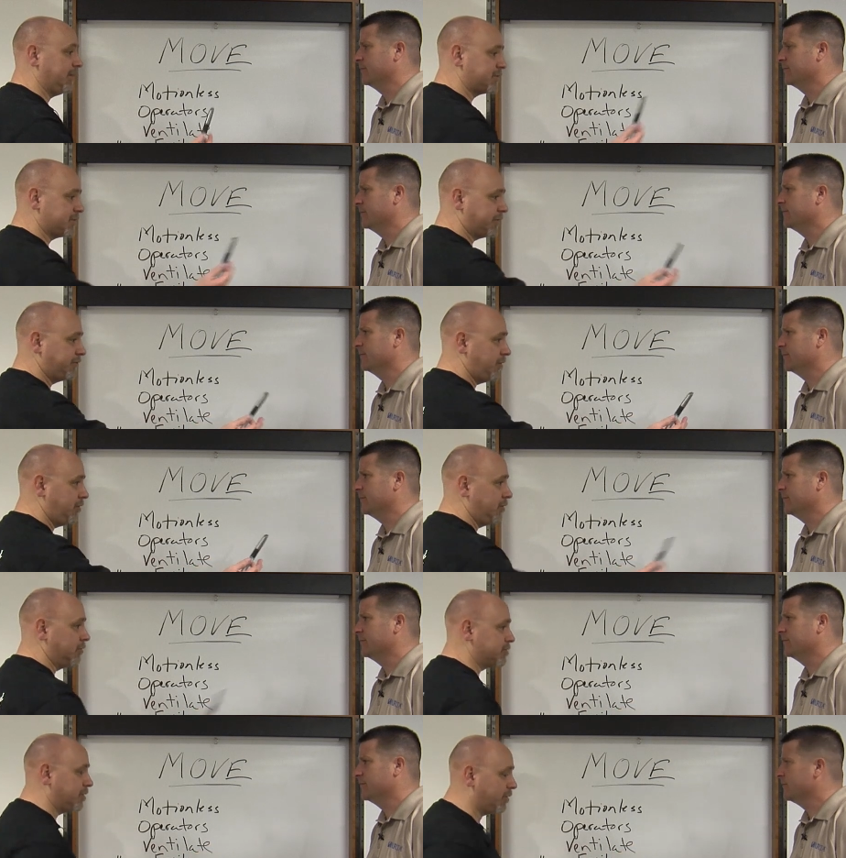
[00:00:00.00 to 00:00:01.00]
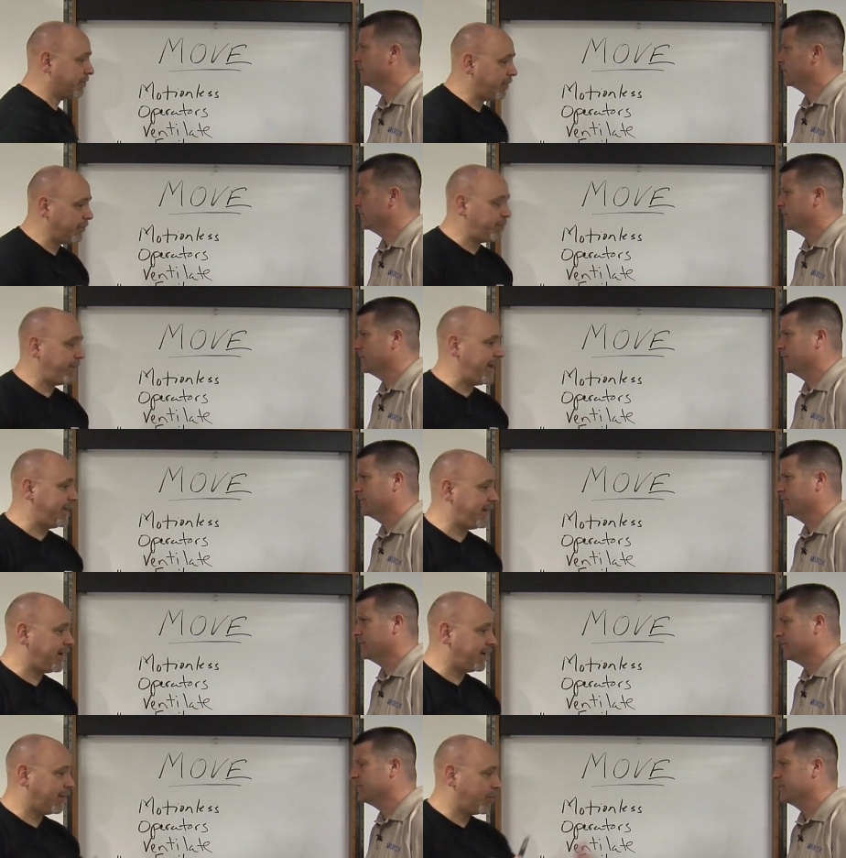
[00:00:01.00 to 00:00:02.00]
Speaker 1: himself to you. So if I'm the bad
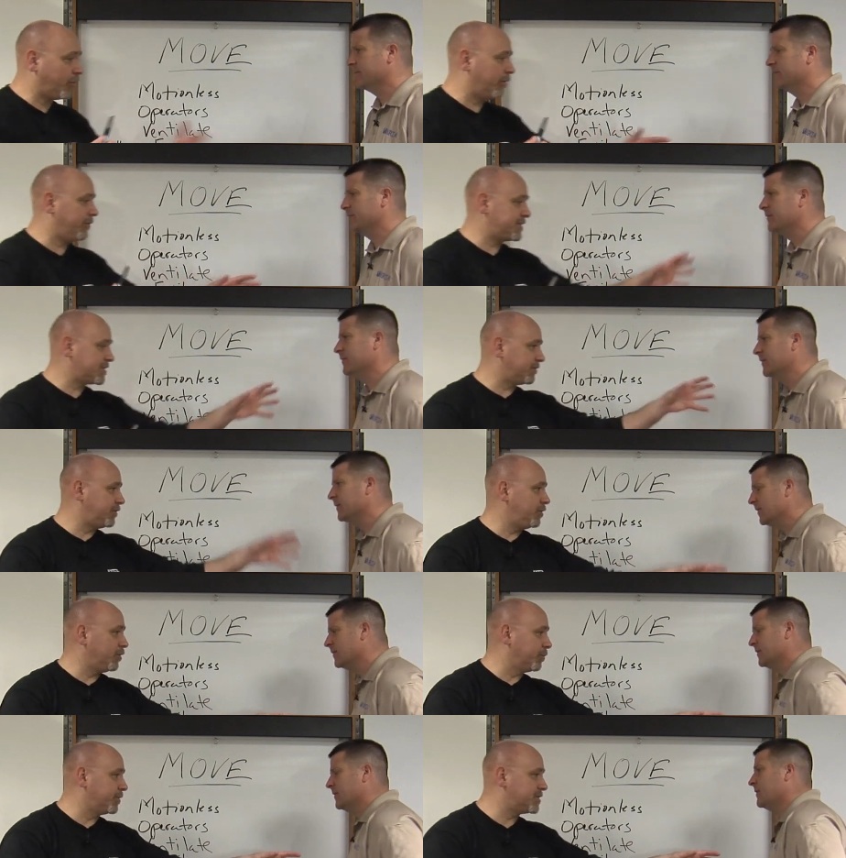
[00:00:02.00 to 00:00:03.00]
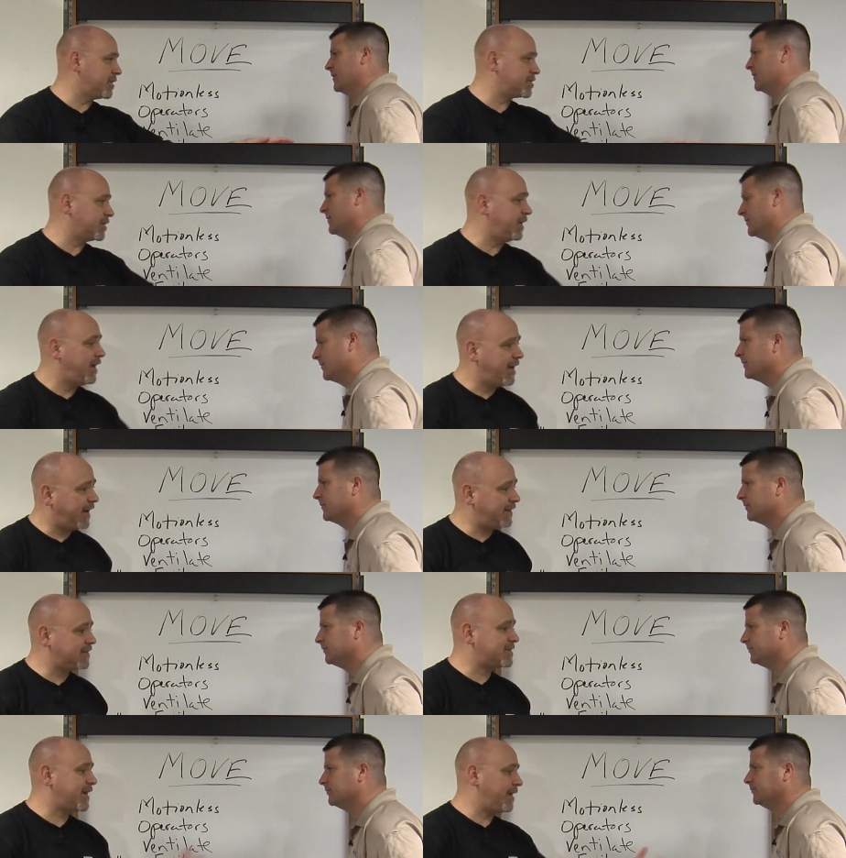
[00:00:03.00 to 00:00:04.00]
guy and I orient myself to your position, I
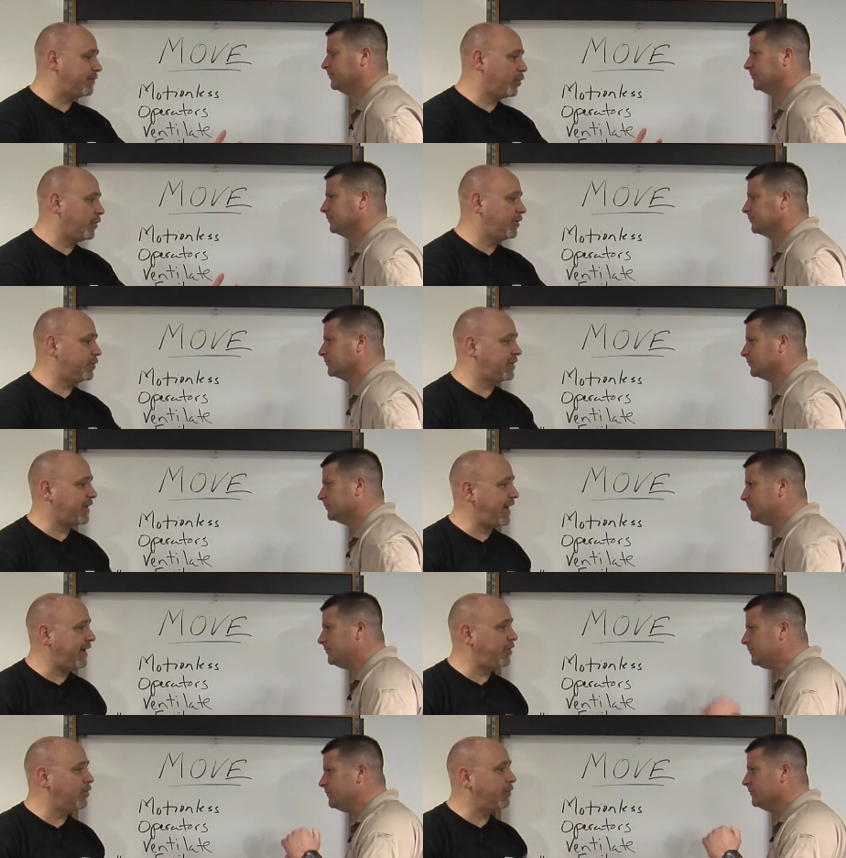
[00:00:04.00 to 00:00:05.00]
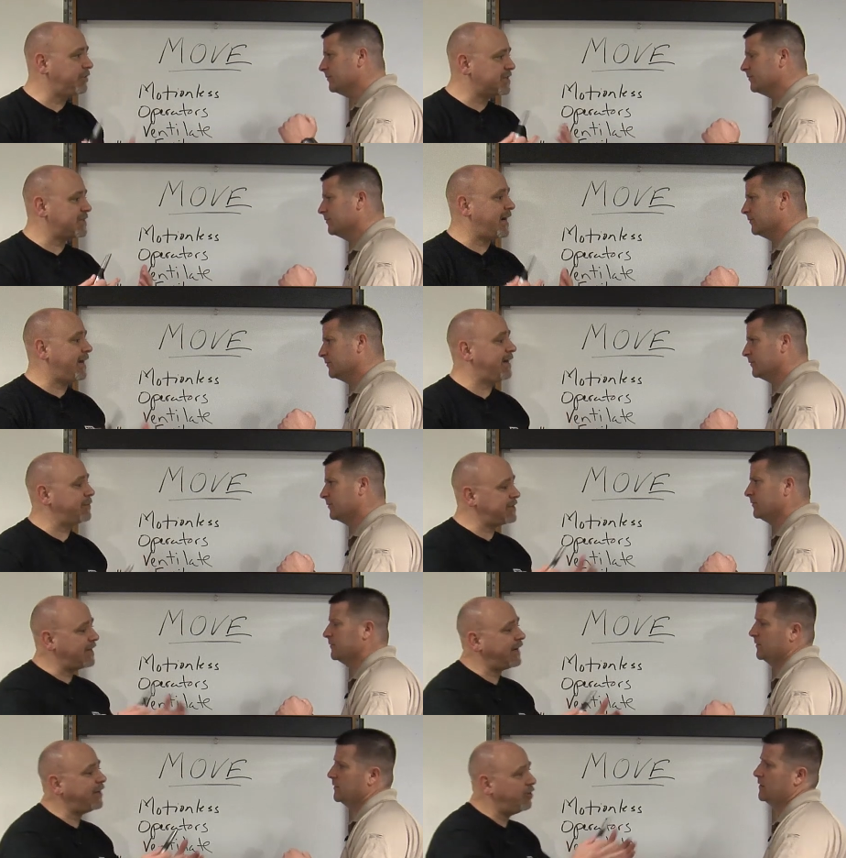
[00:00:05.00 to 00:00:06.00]
decide I'm going to attack you. I'm deciding I'm
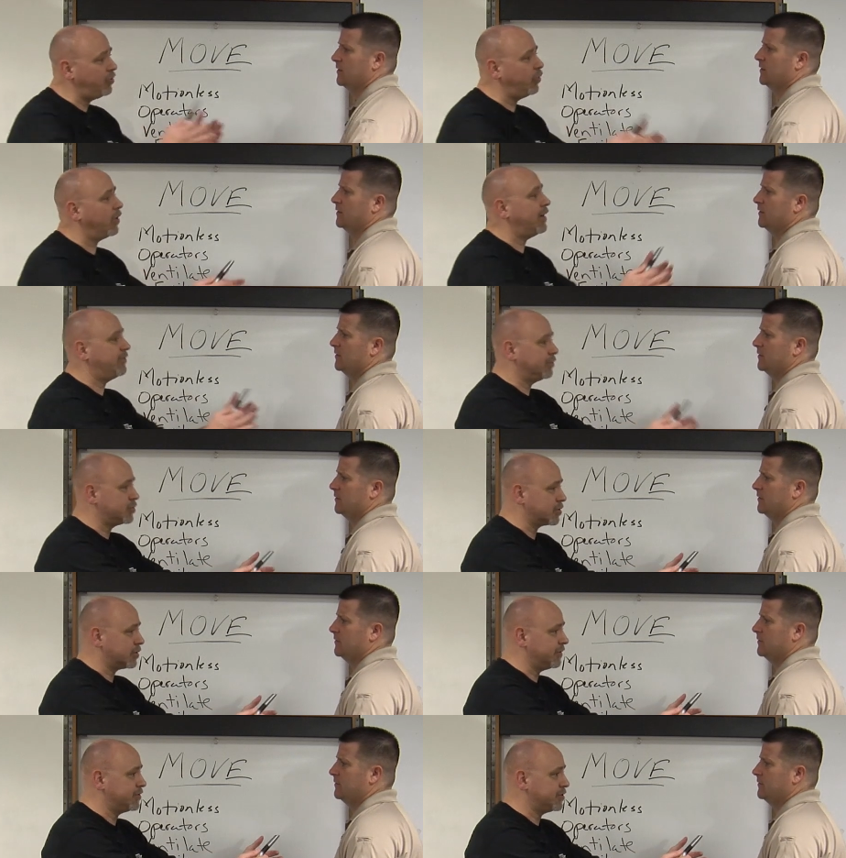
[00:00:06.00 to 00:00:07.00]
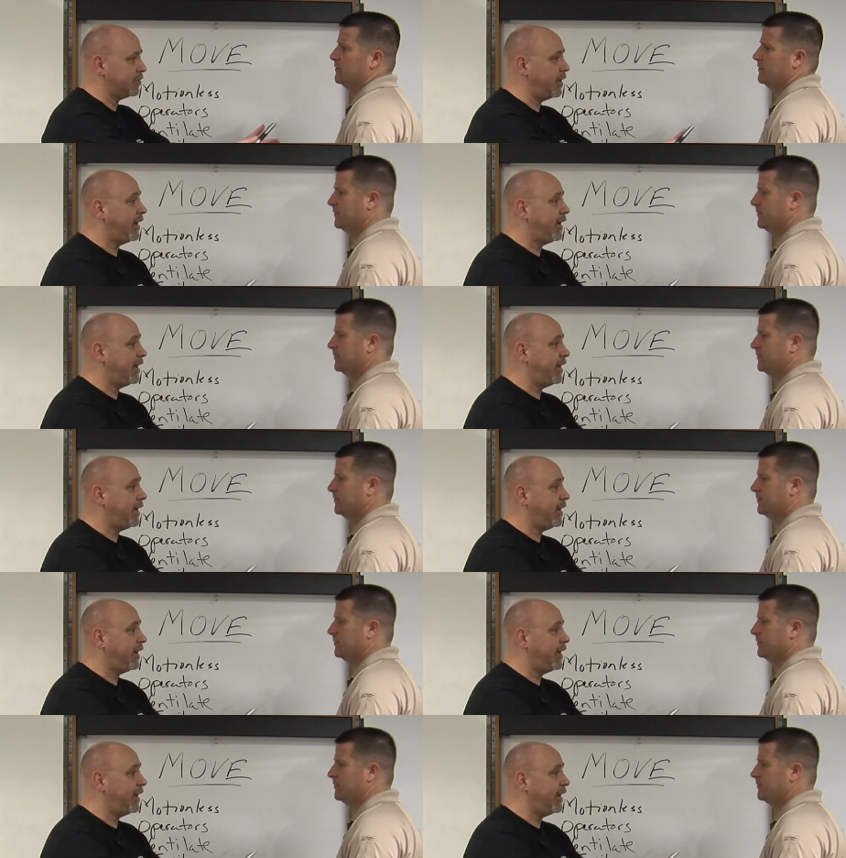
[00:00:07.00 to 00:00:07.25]
attacking you where I've observed you.